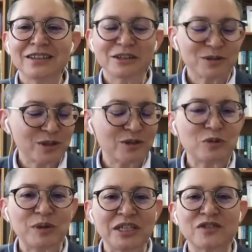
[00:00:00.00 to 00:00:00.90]
There was no
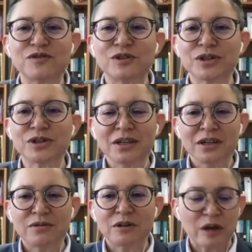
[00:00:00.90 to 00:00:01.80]
space for
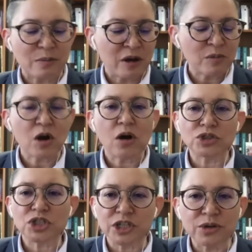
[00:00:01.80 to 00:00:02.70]
what my mom
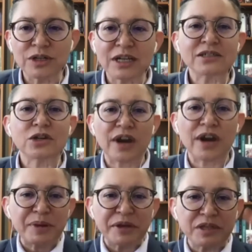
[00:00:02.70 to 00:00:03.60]
called chillonas,
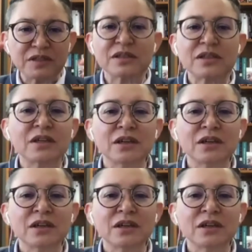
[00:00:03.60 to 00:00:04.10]
crybabies.